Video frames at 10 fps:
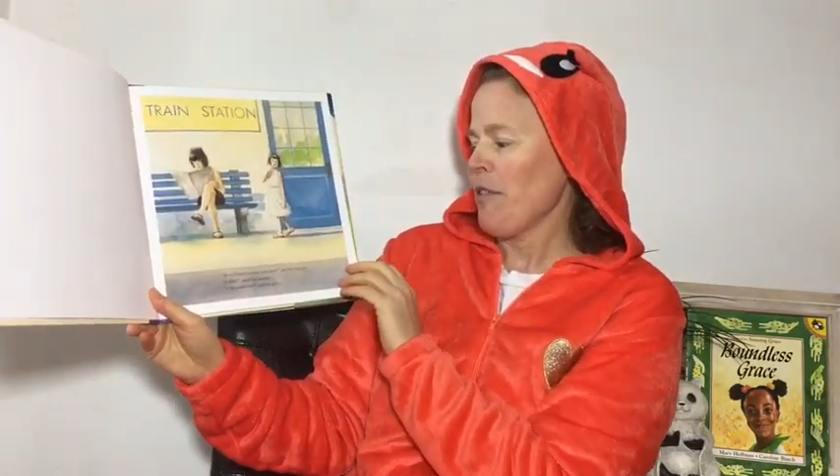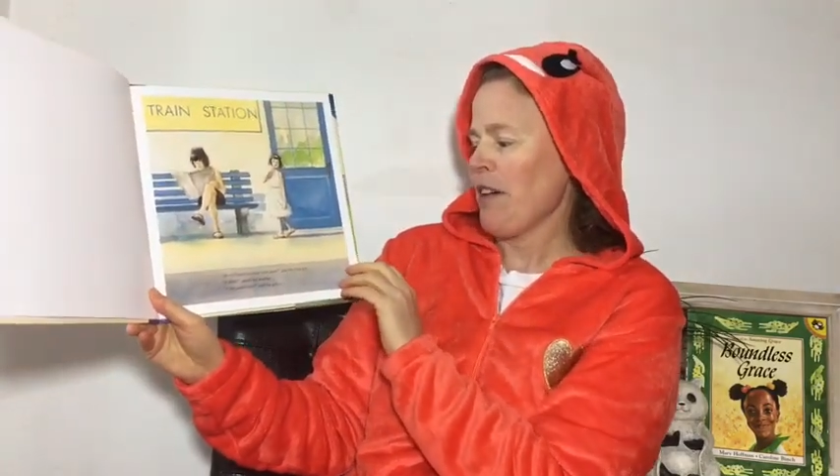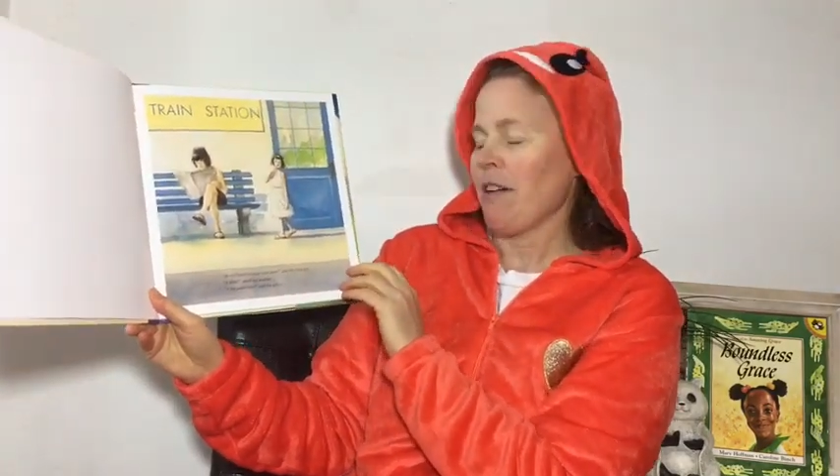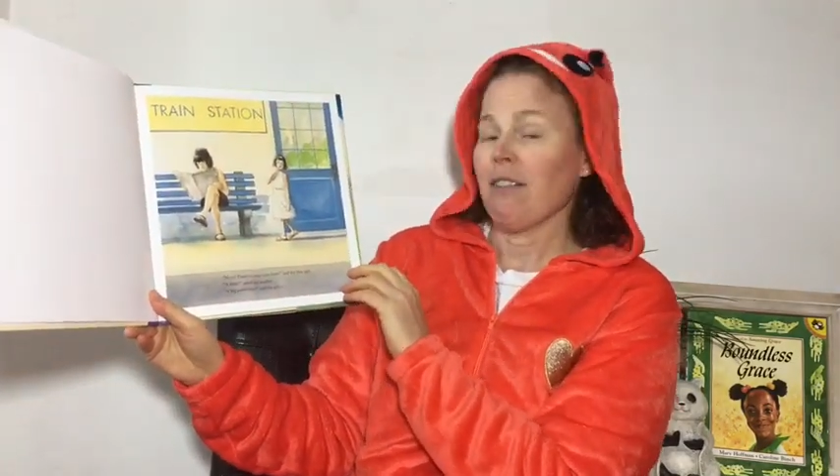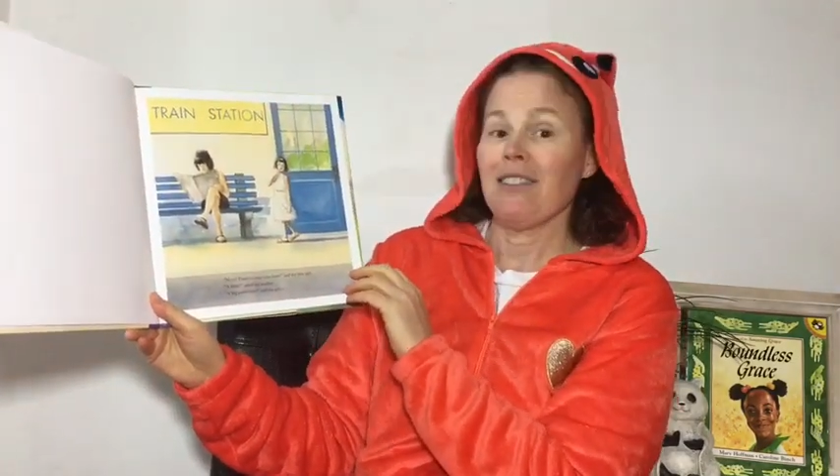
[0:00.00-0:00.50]

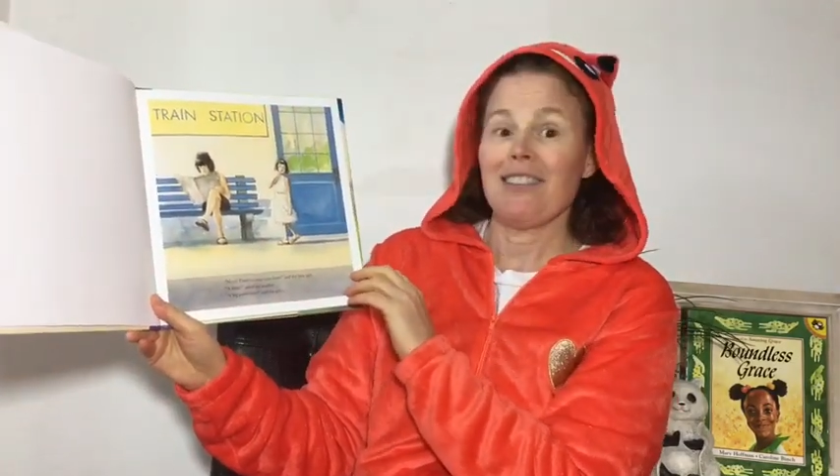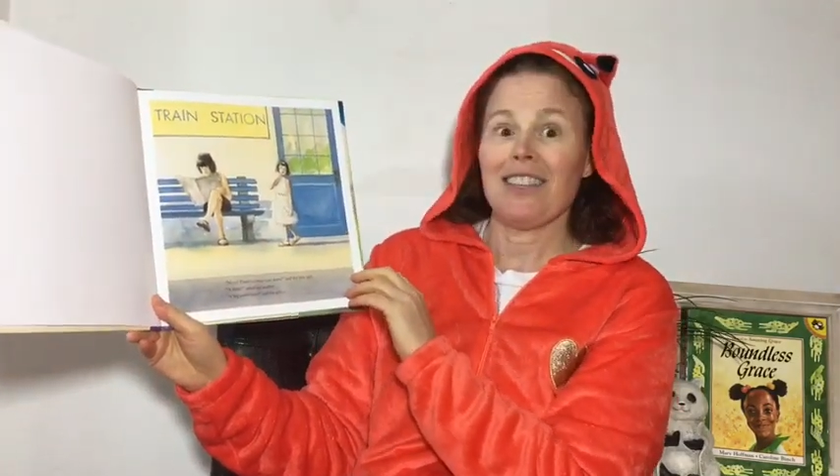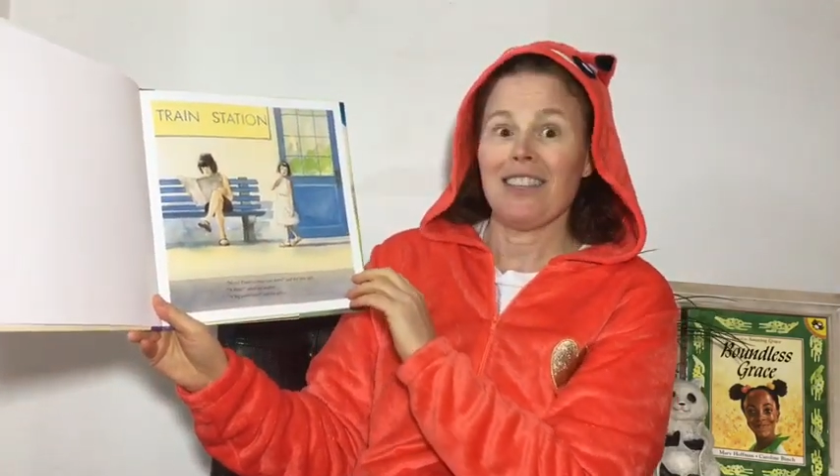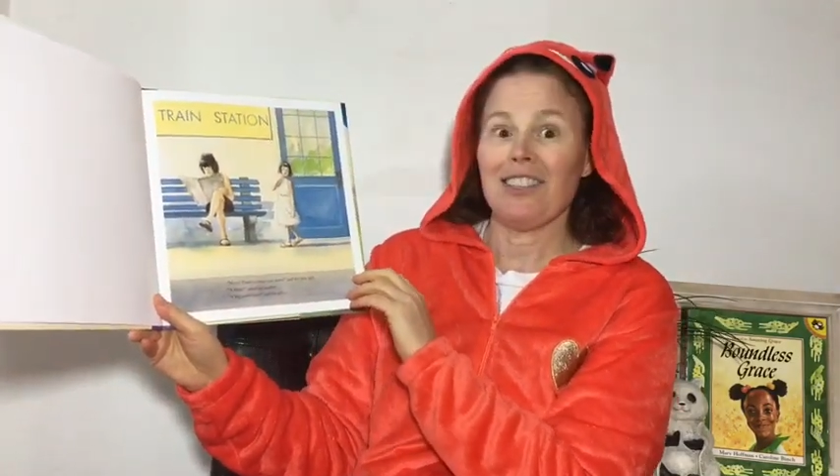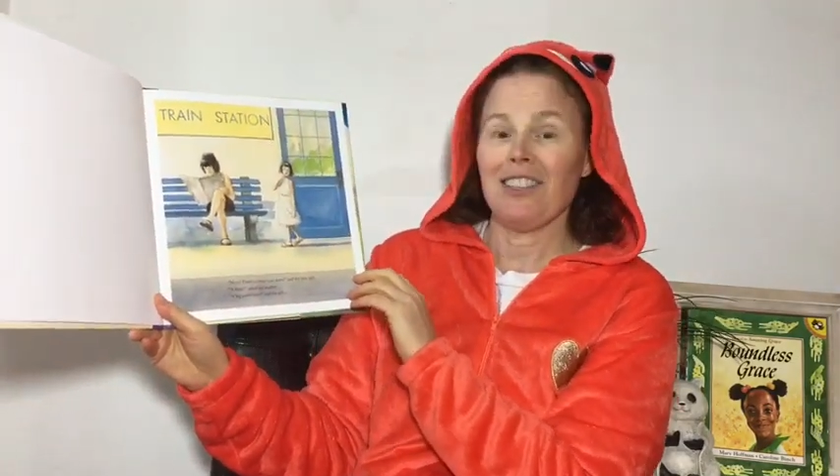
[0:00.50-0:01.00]
there,
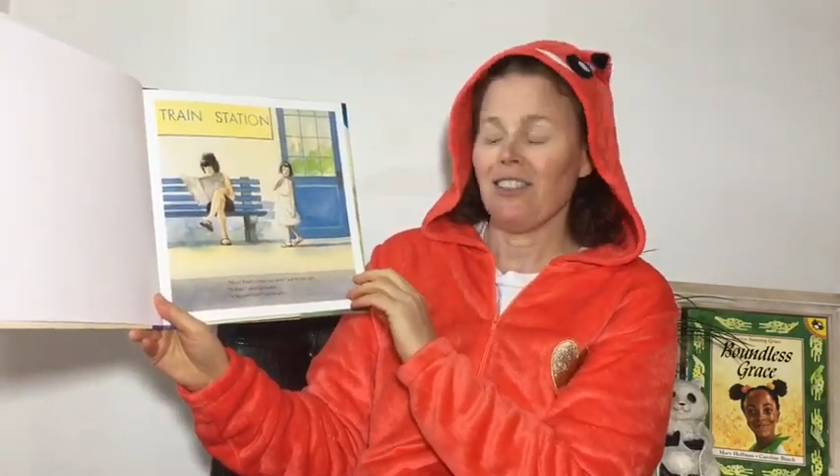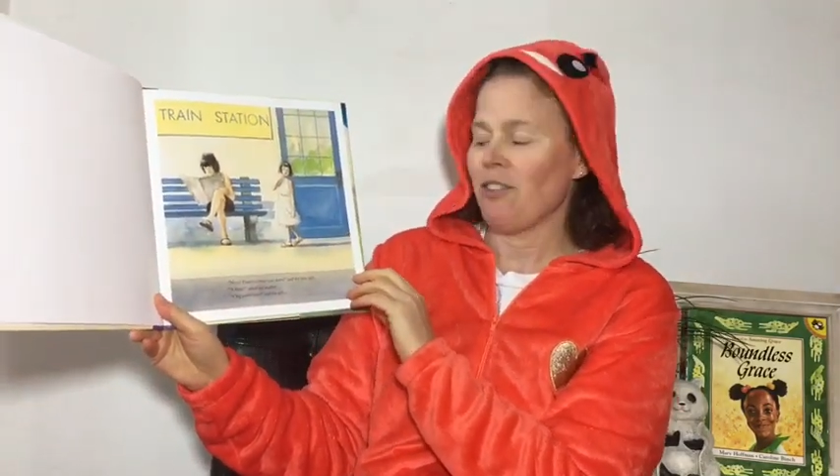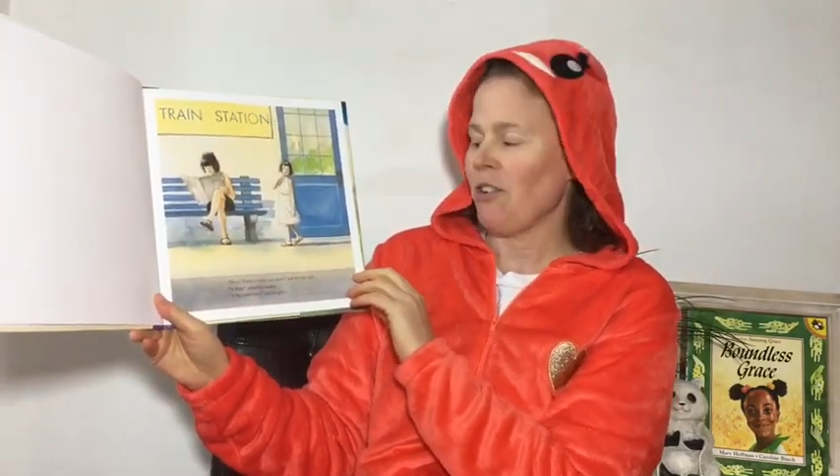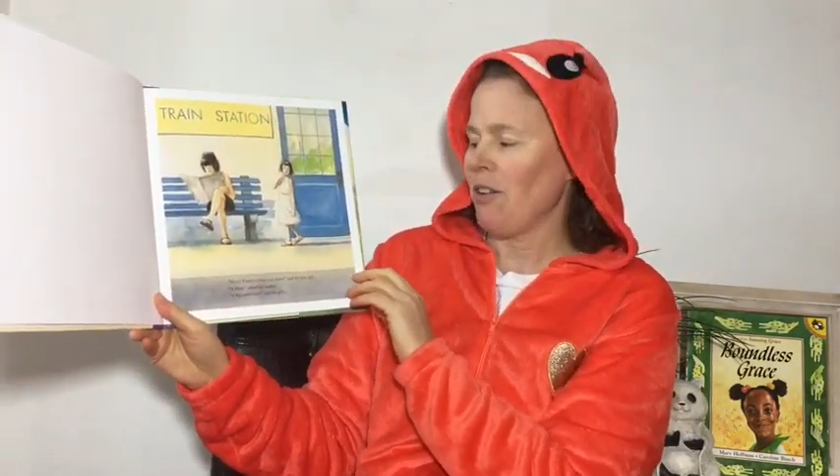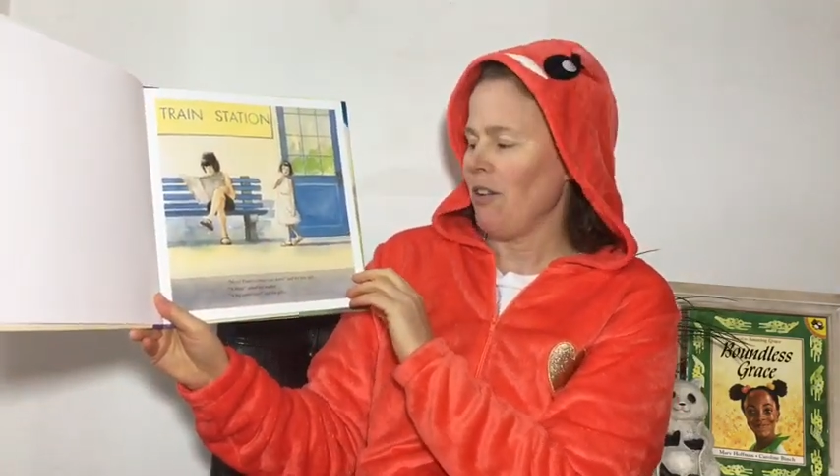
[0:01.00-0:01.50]
said the little
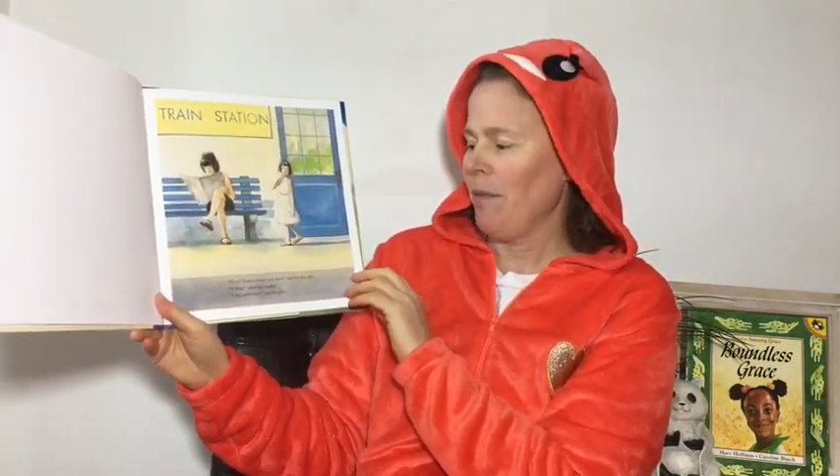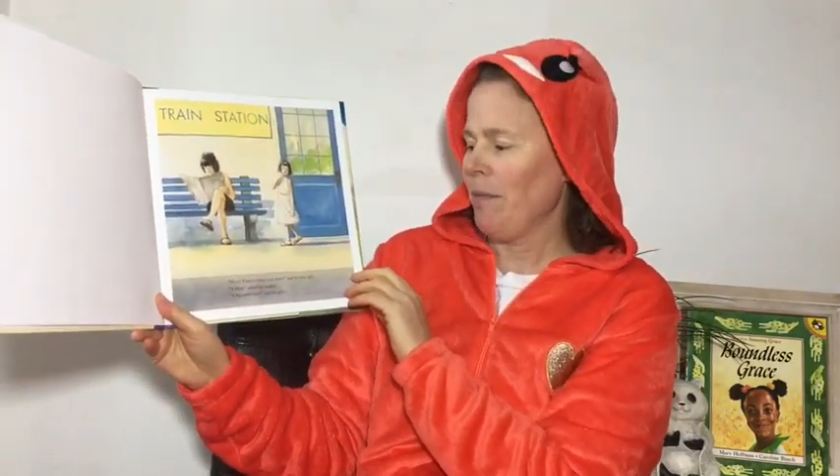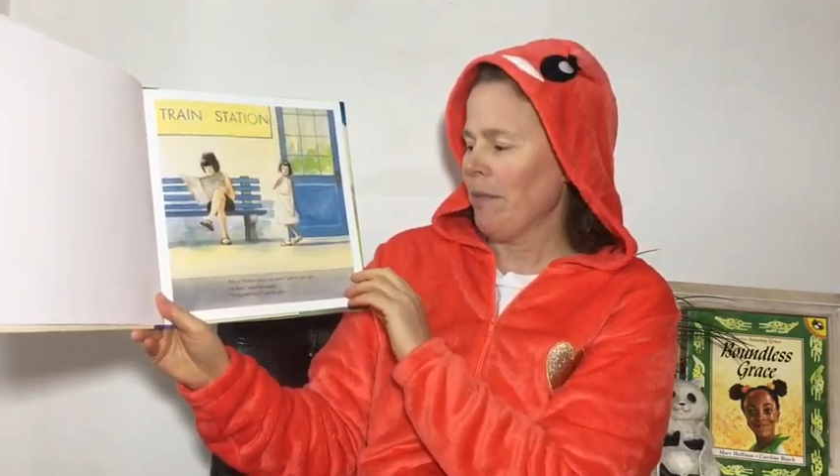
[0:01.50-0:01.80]
girl.